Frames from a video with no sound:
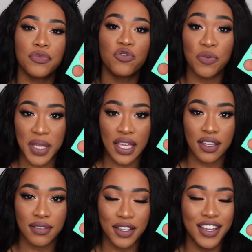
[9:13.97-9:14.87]
for me
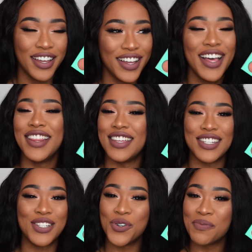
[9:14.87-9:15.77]
this
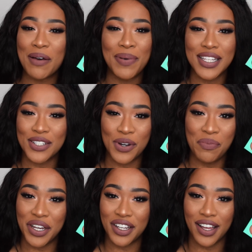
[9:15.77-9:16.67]
is all my personal
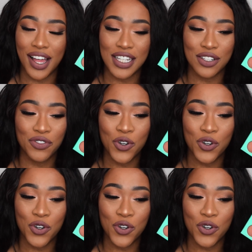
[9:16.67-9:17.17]
opinion girlies of